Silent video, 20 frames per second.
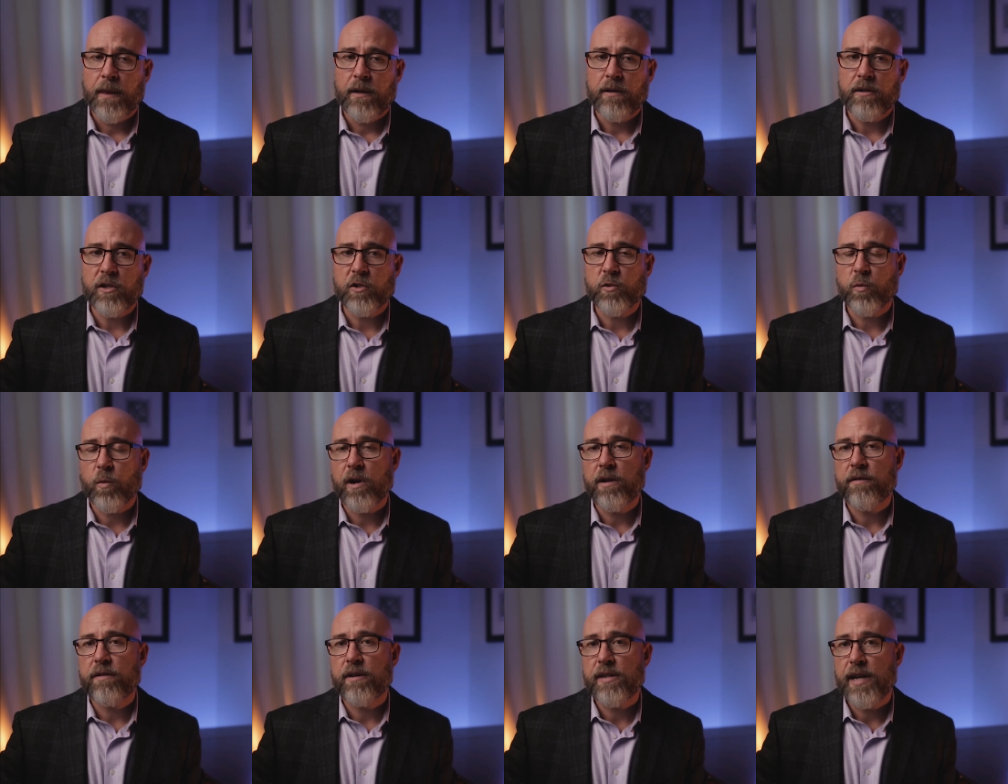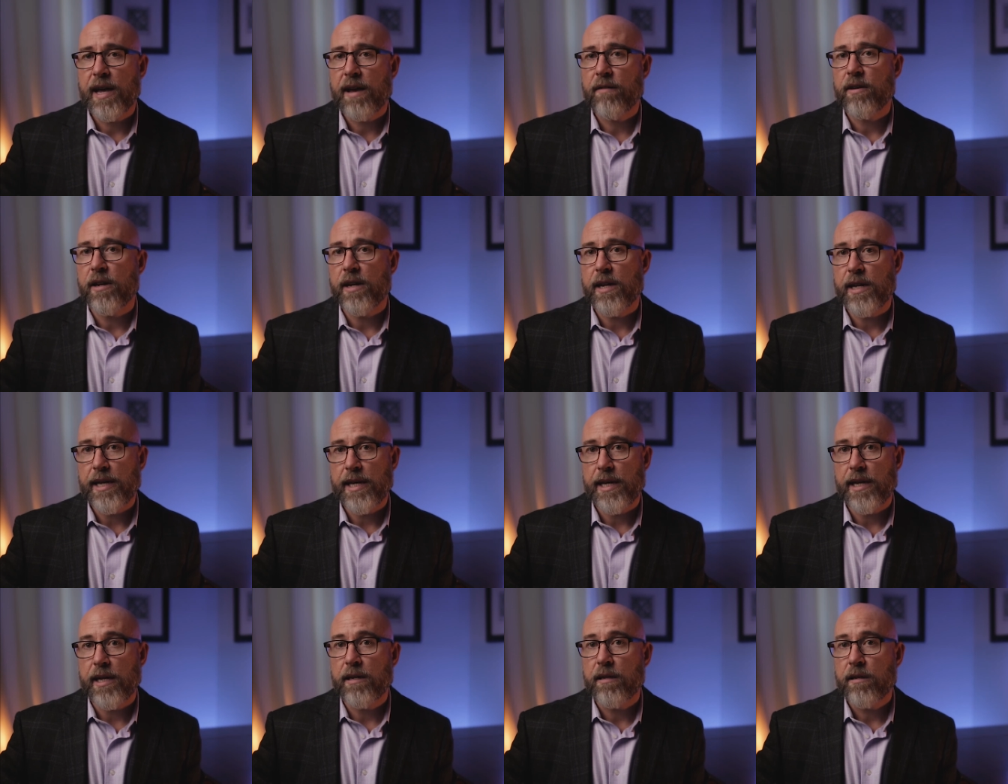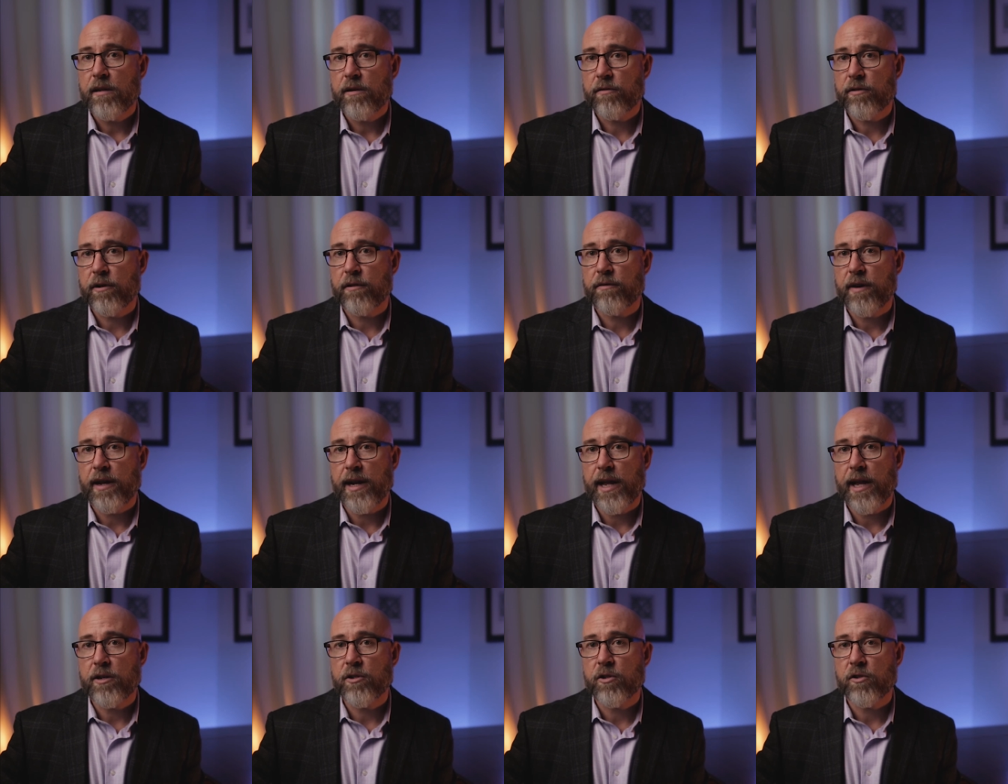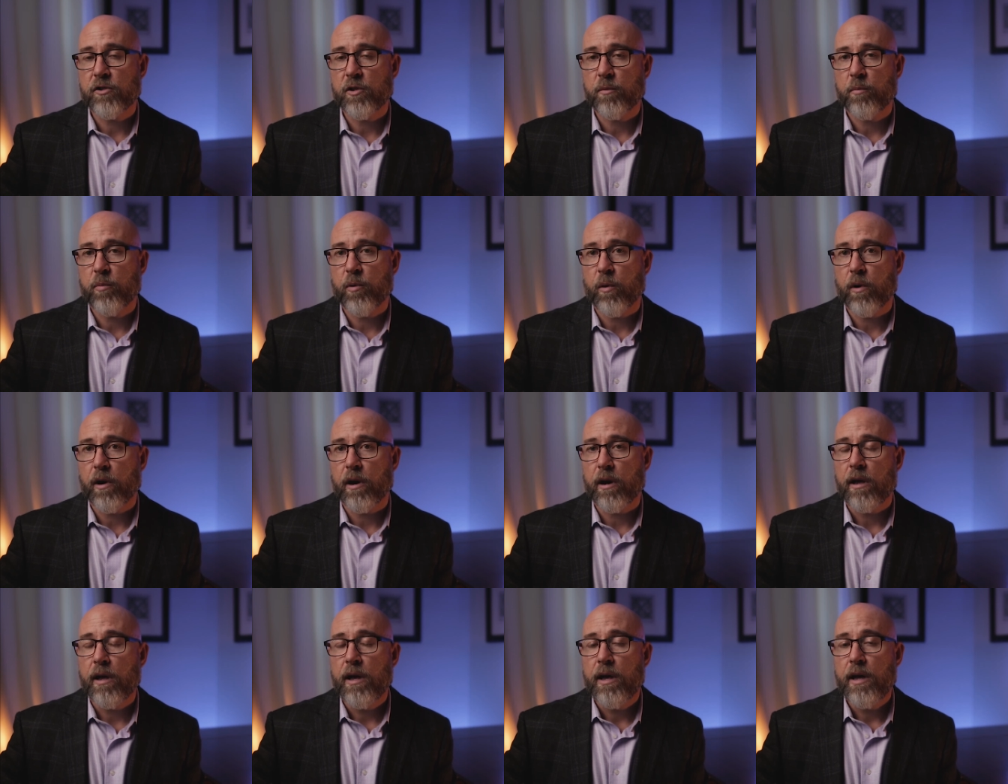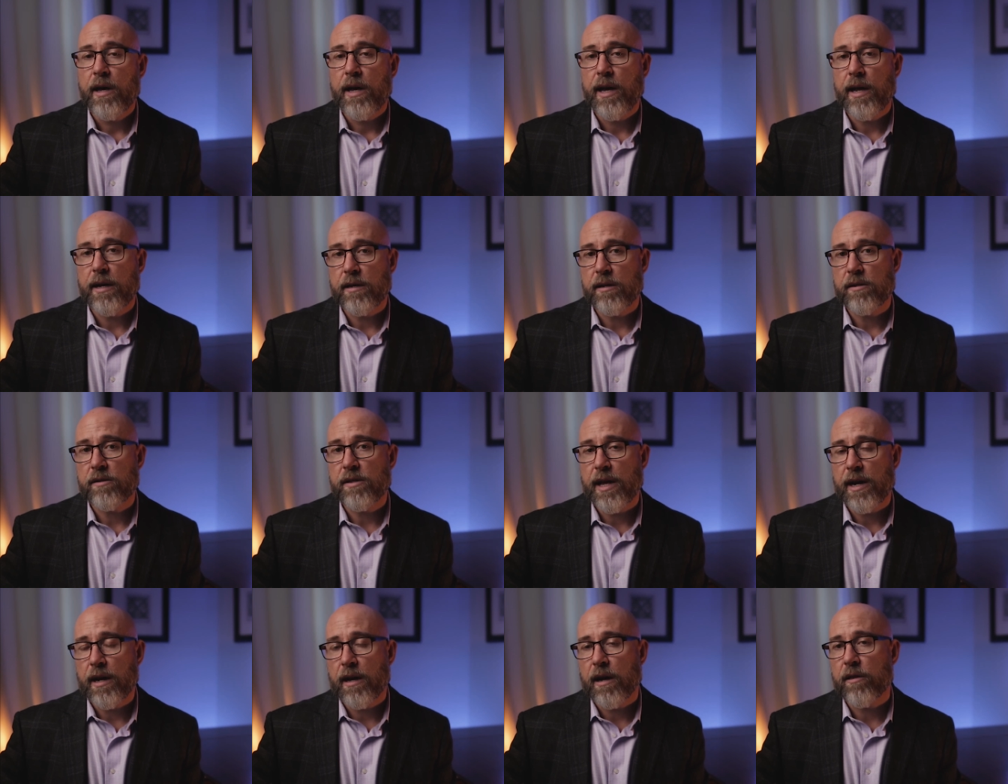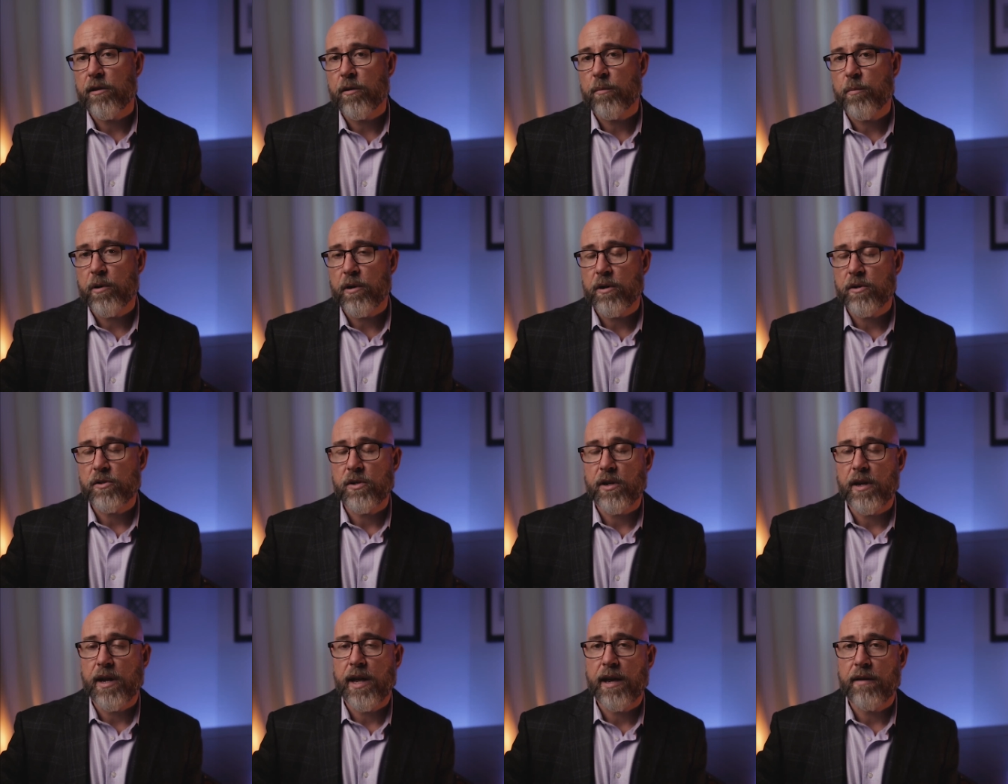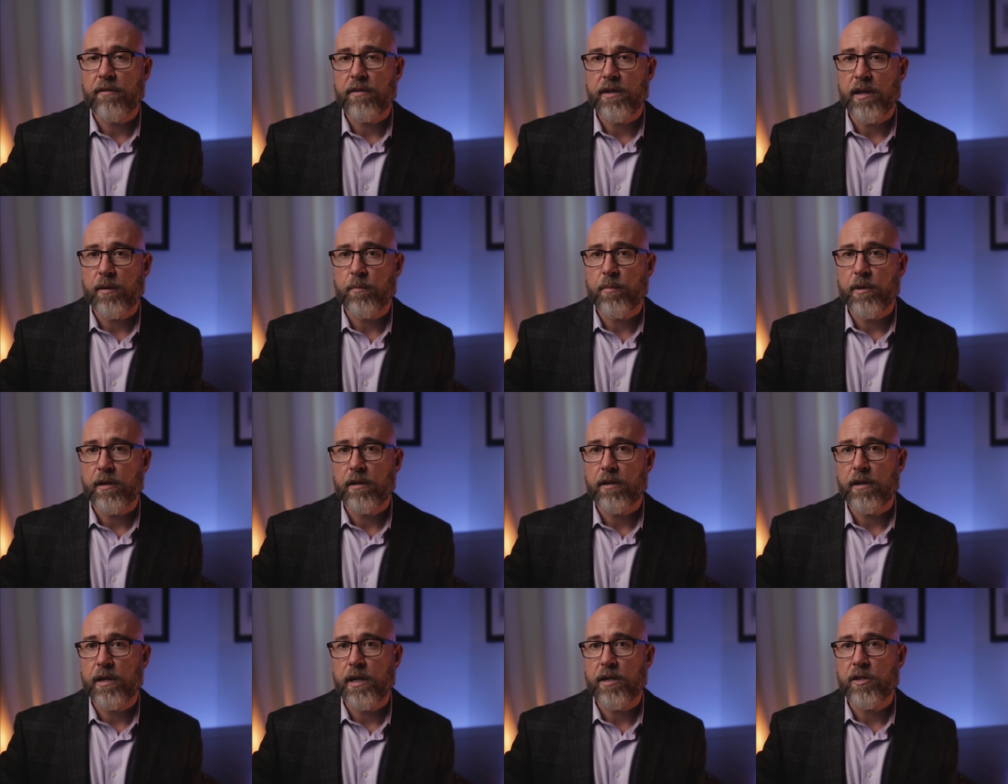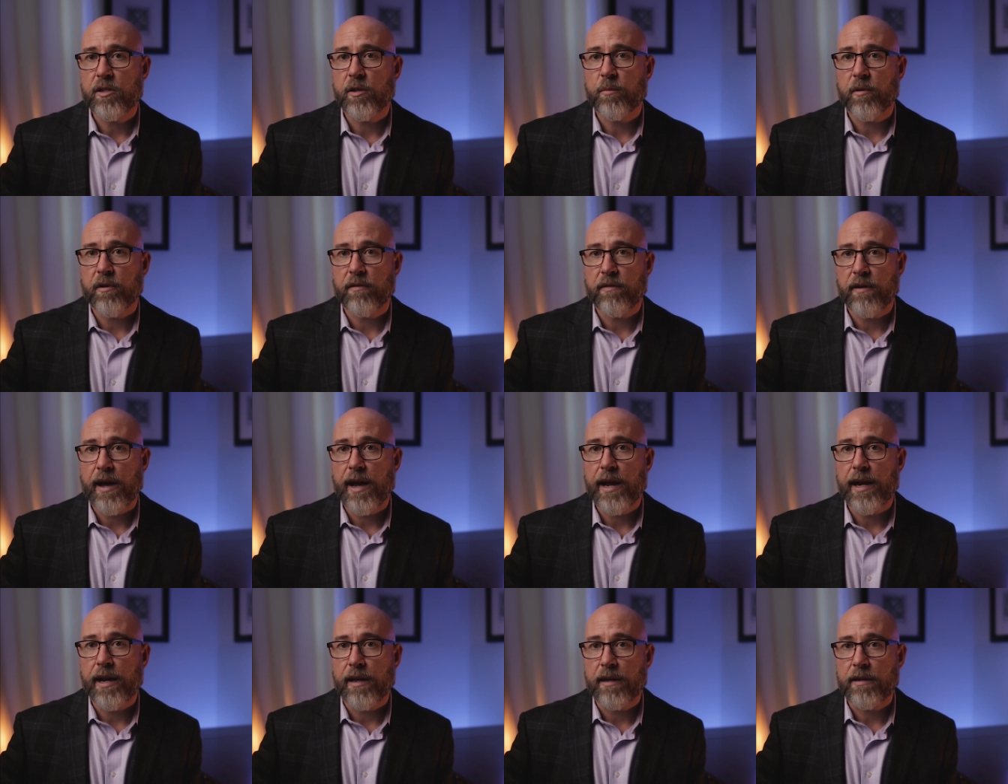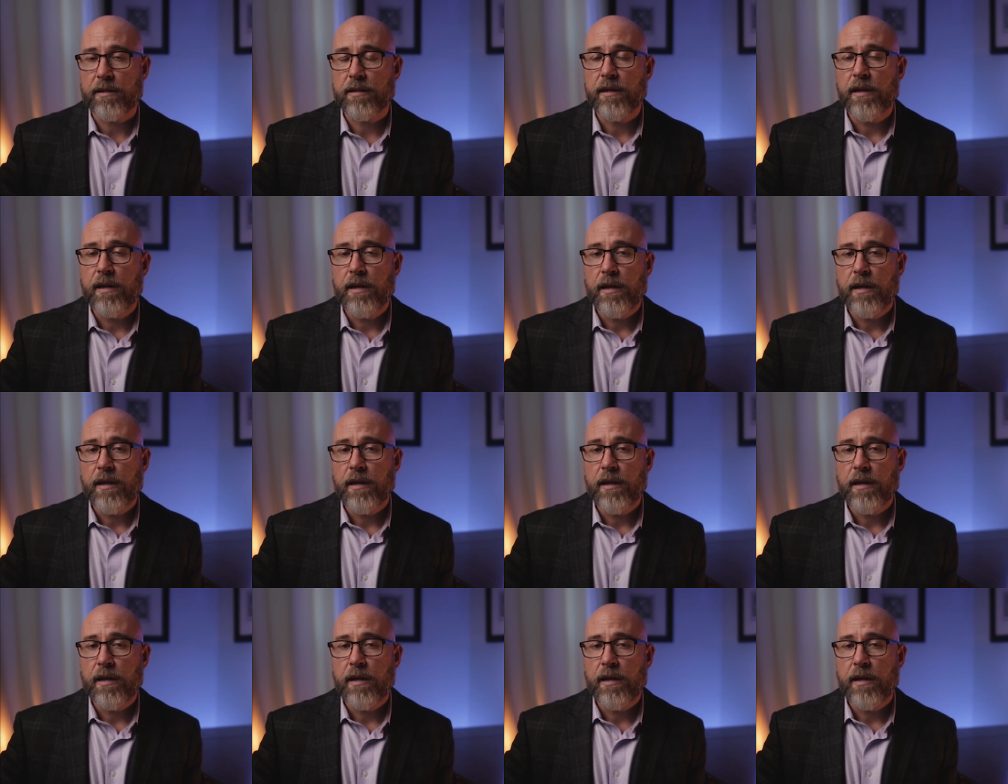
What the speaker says: does one of us have a need for financial support, and does that other person have the ability to provide it?